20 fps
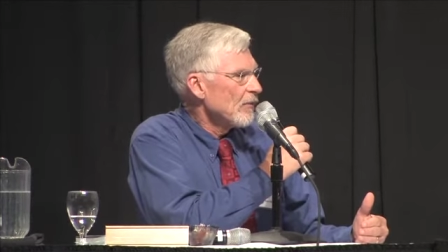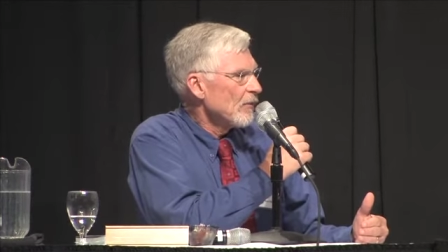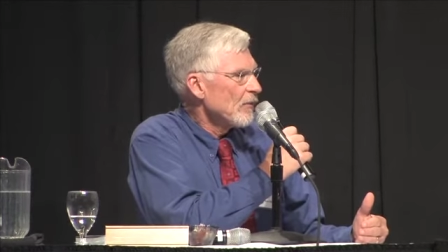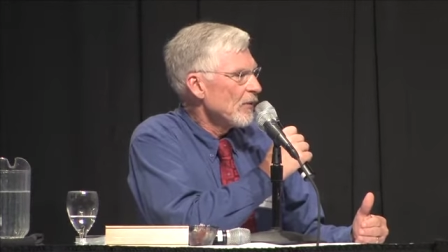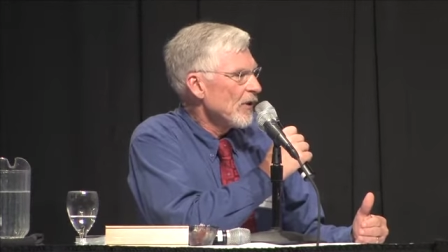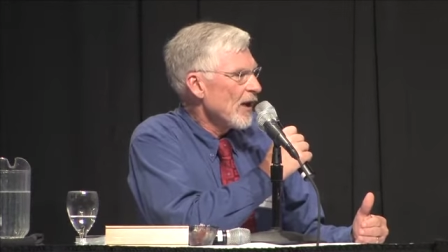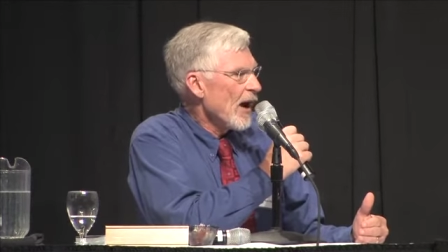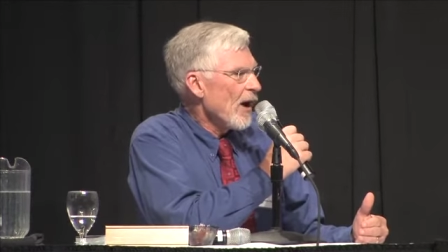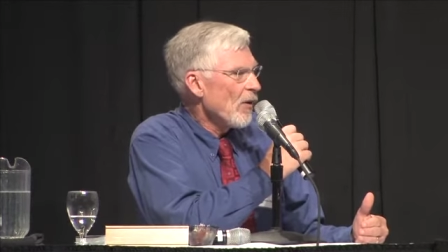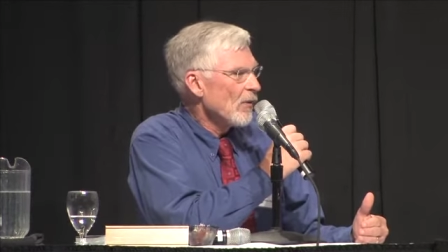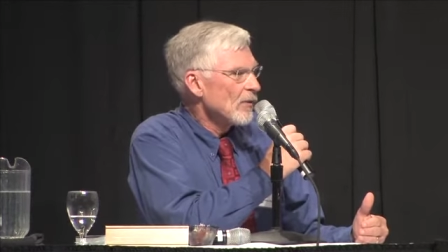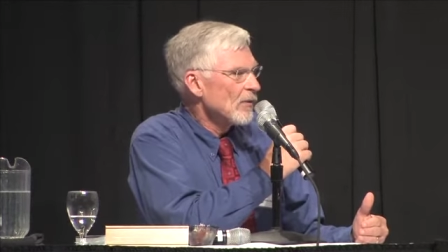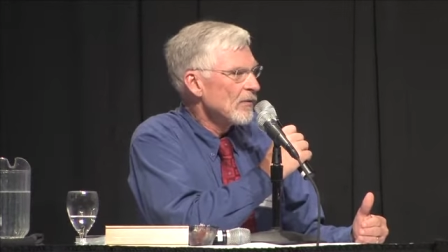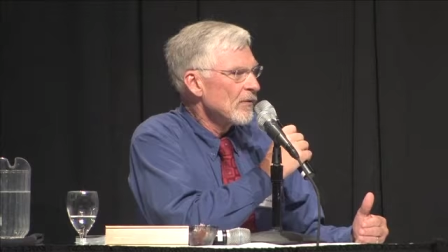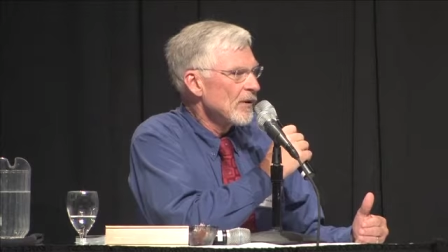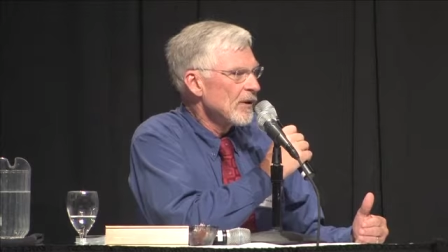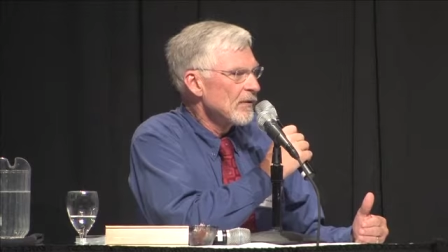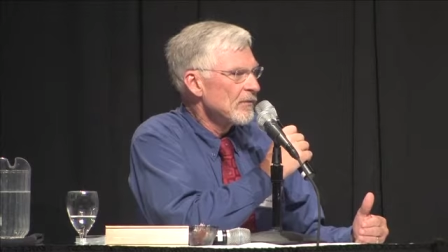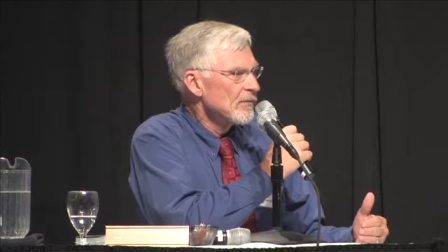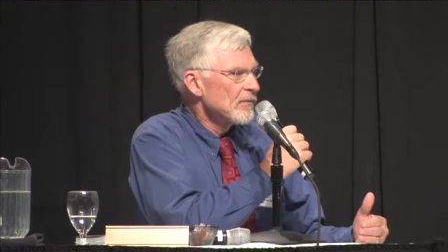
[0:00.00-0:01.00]

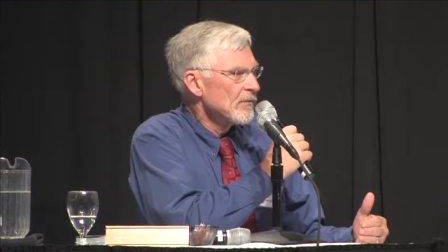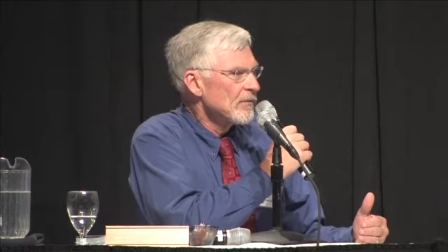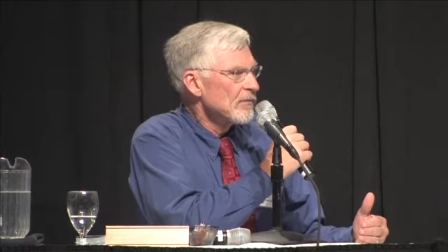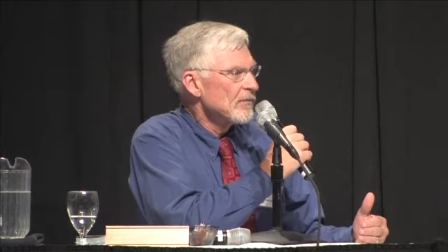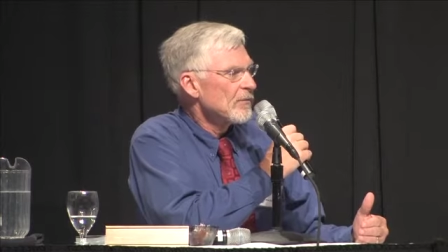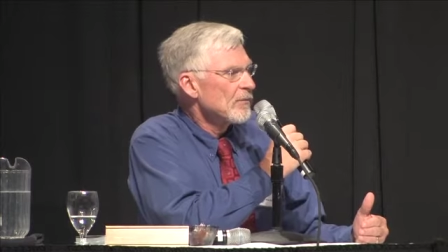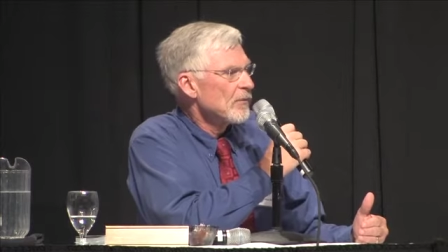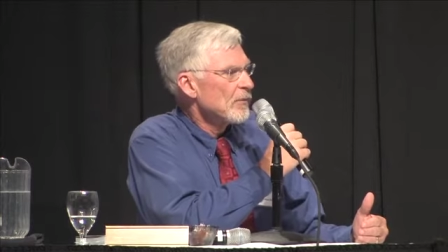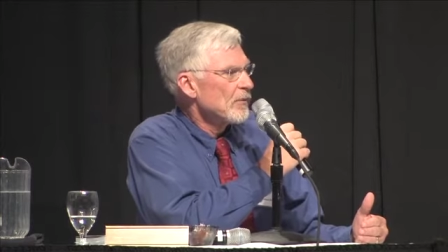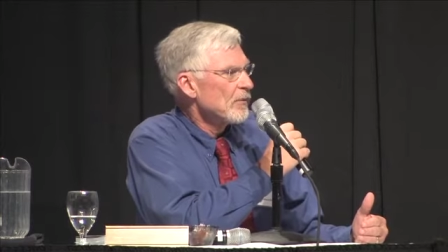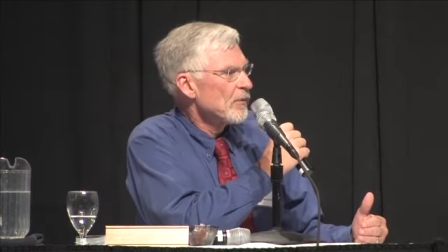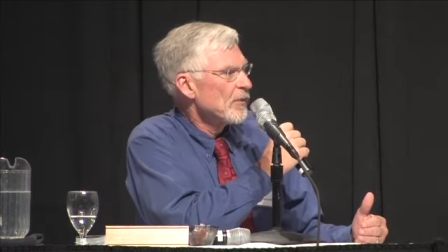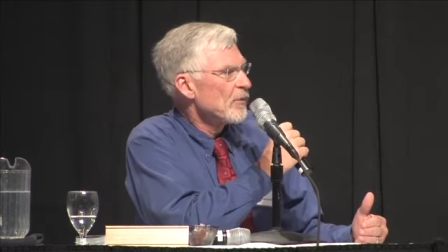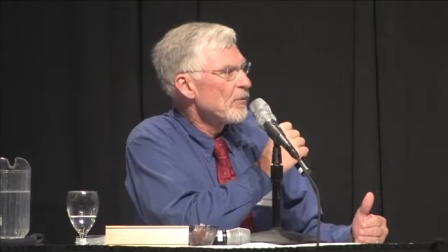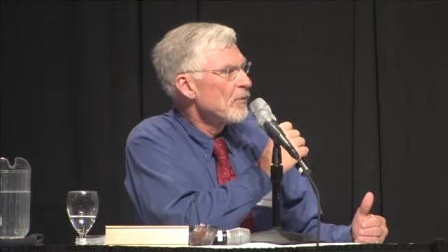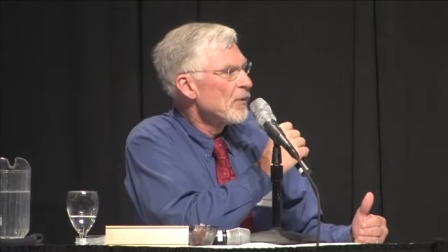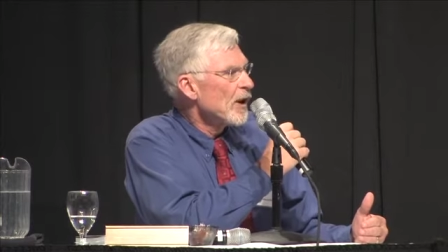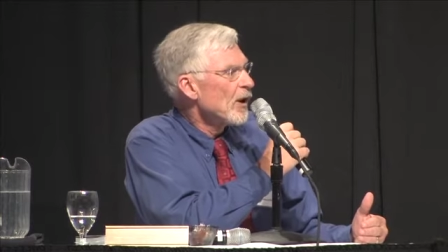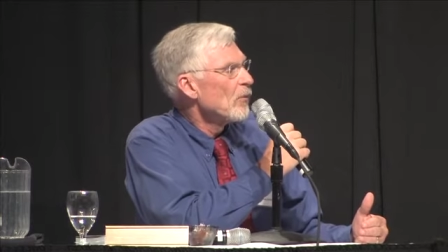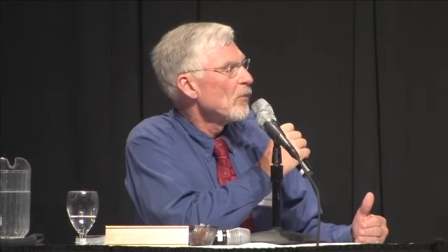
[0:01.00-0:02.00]
without, with
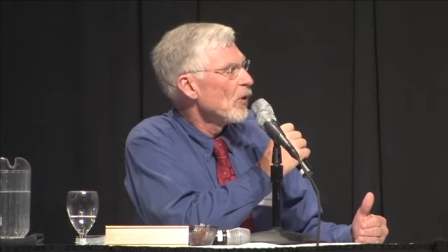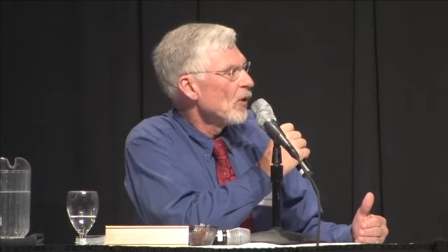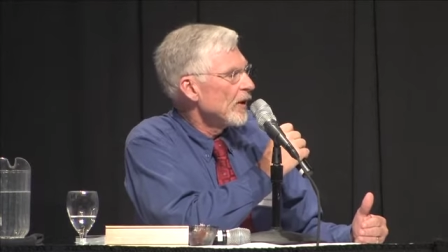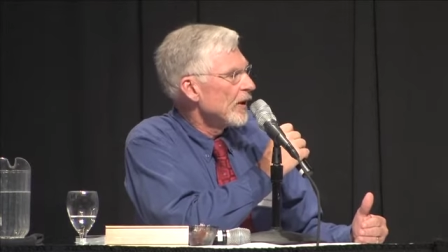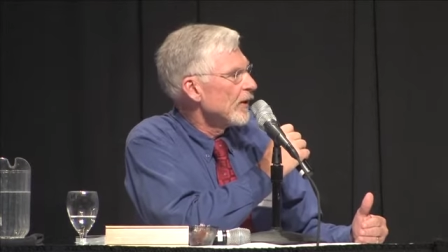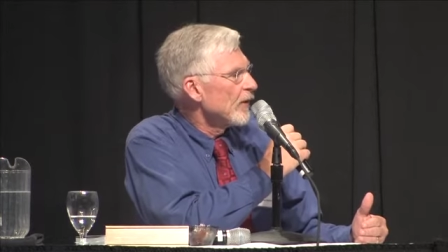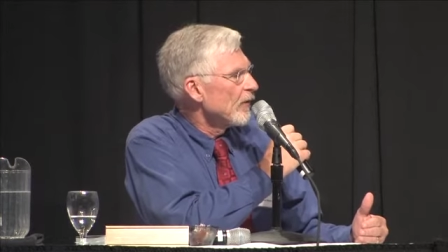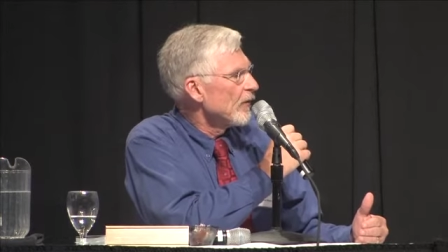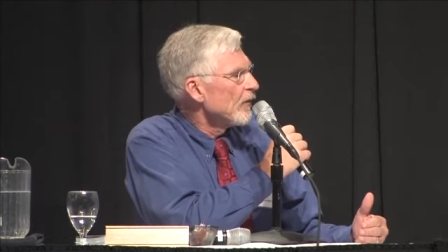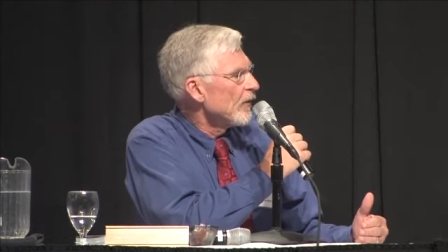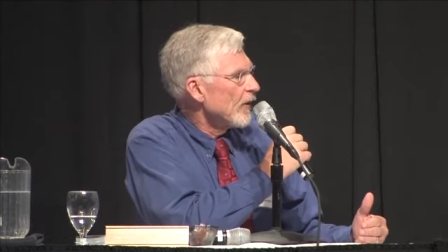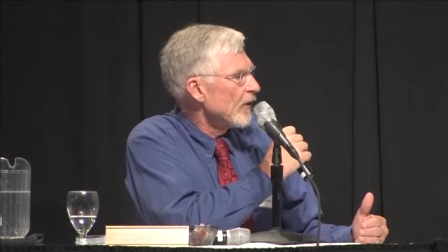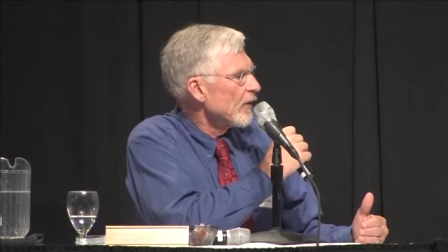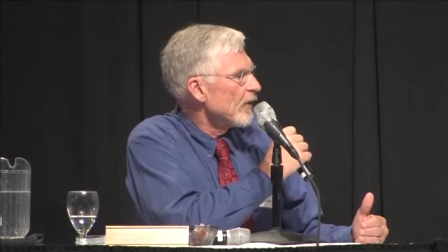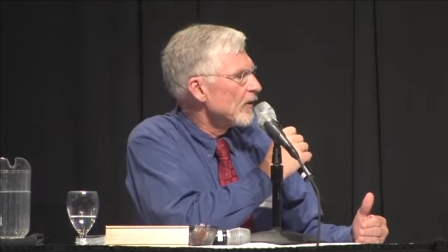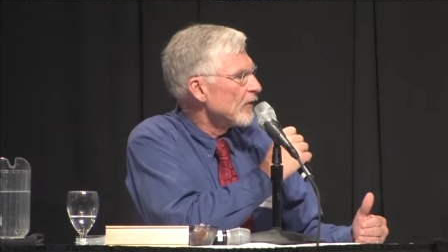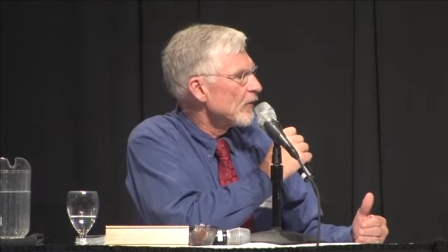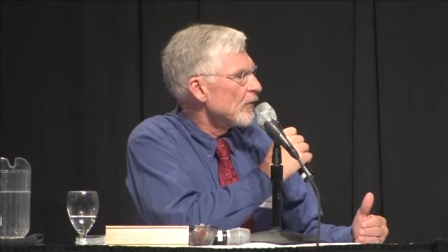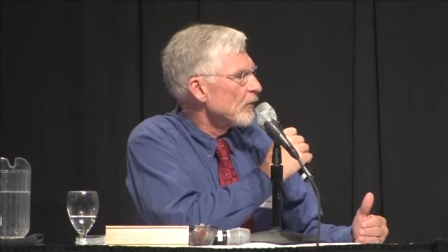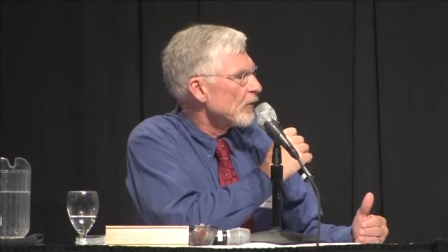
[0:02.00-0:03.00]
minimal
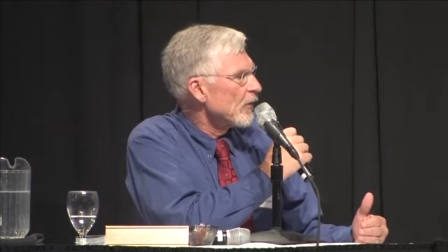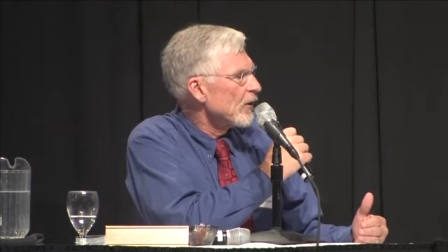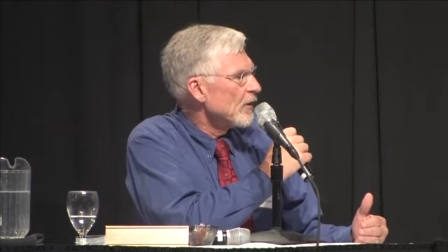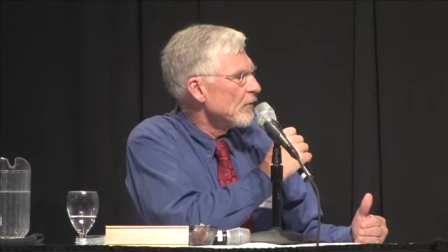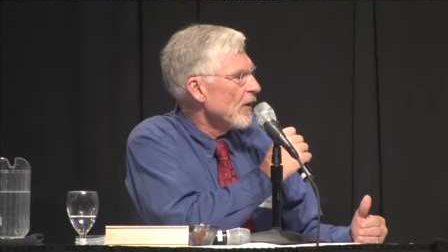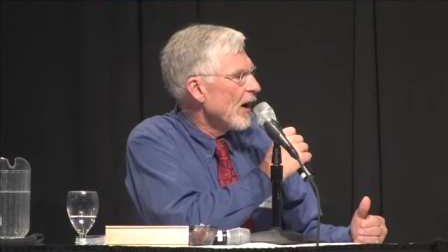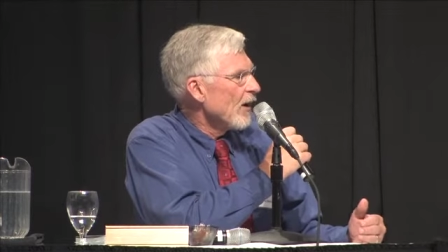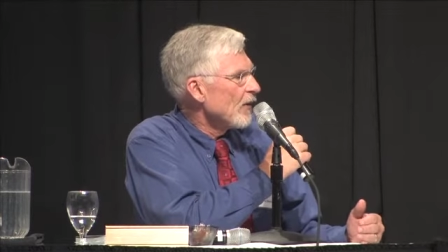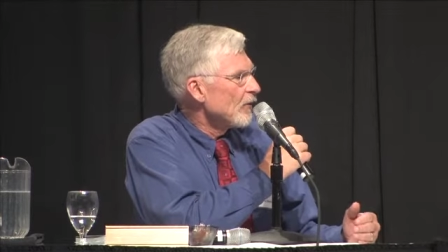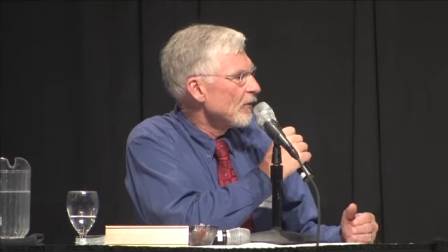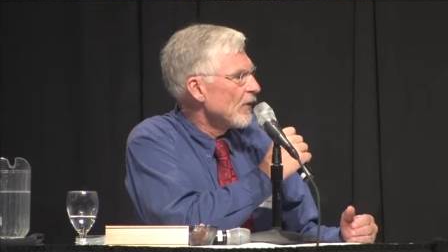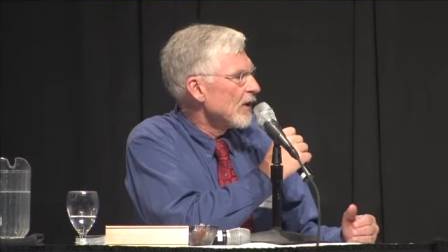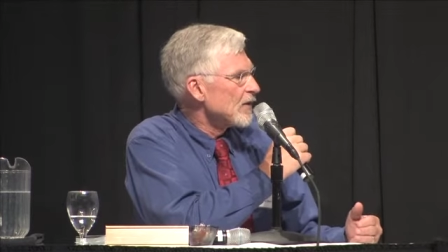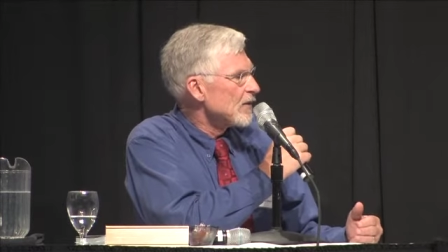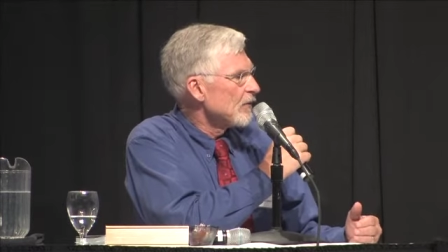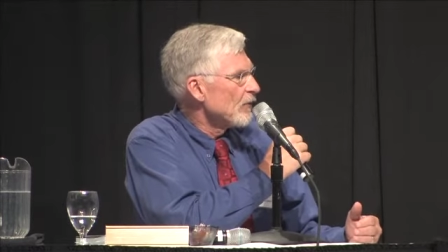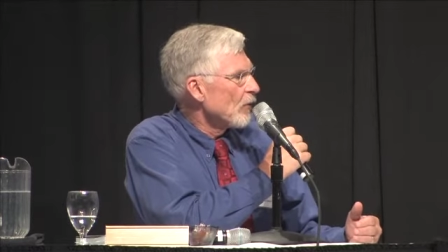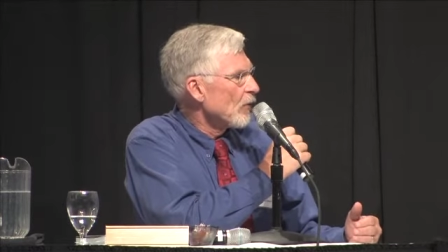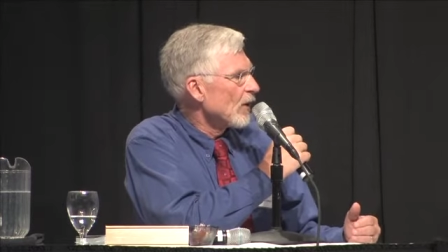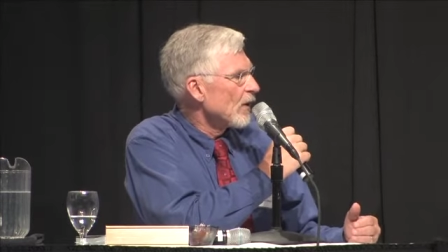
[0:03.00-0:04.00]
interference from Green Mountain
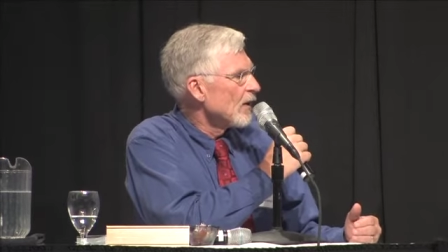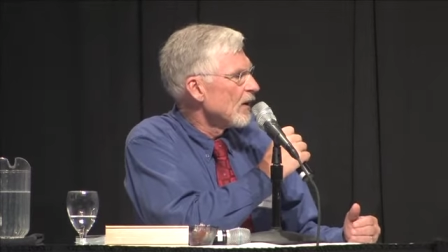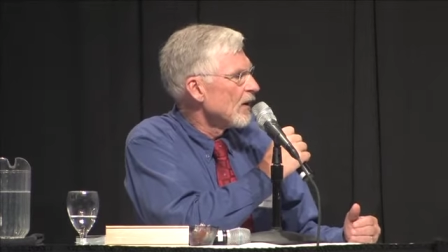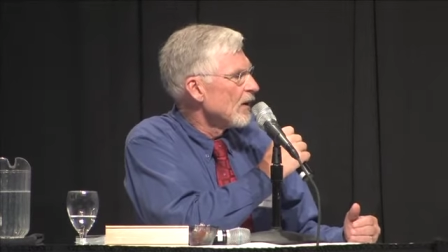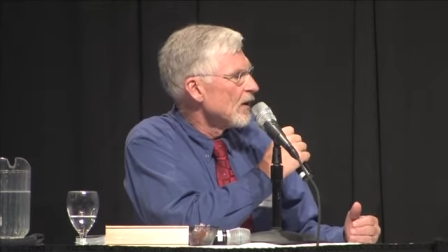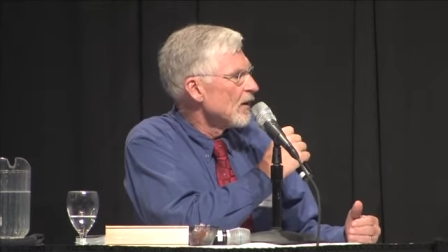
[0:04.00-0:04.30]
Reservoir.